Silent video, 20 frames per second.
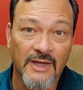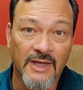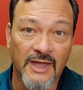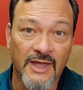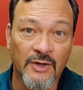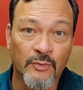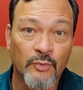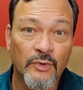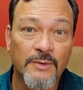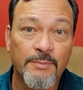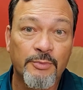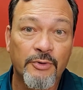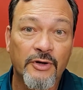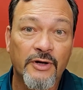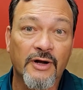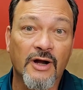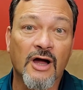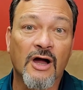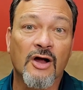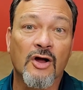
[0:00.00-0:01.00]
And we
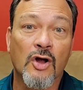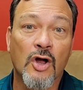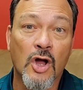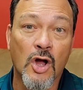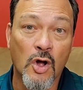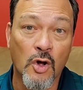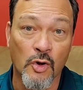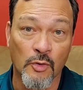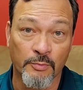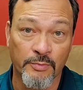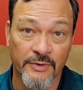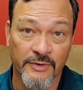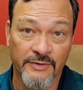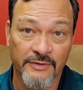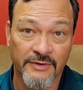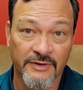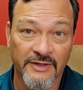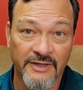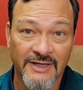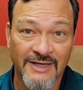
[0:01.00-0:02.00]
put our hope.
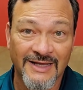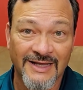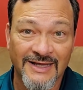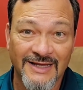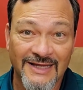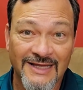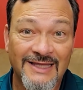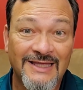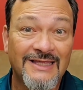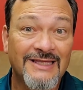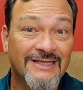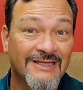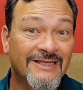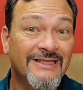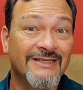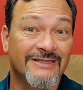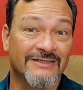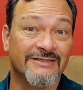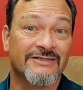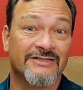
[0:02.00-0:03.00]
He
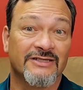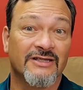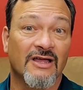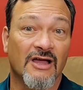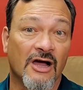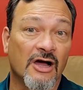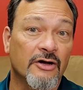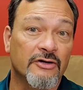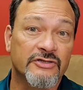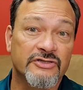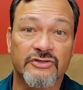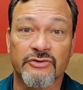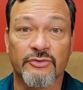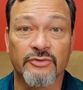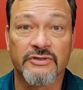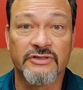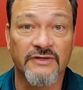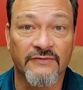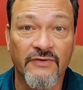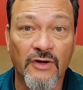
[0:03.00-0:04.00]
is our
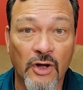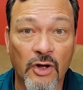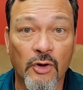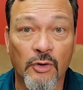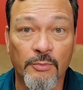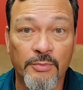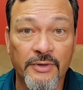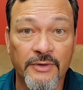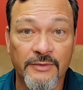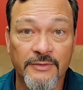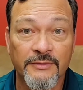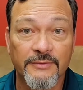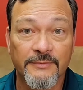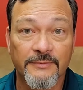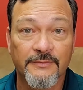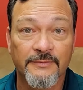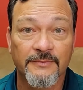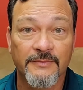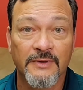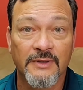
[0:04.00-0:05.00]
source of hope.
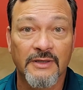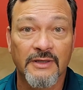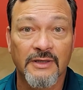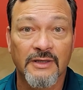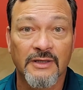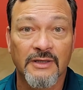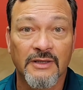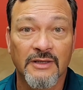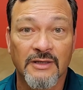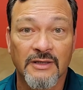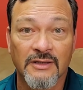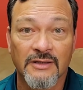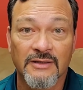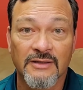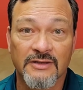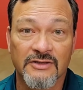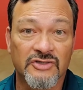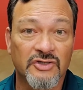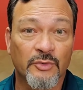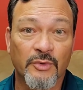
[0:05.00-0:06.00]

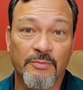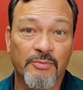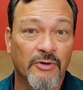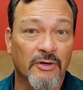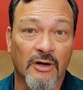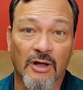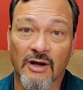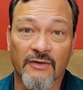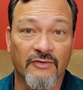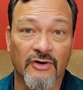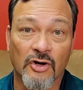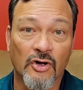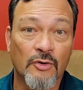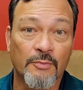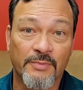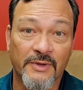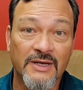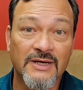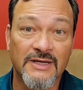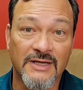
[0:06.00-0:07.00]
And so we put all of our
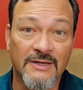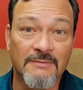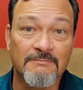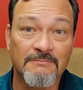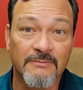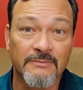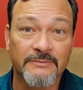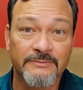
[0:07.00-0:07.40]
hope in him.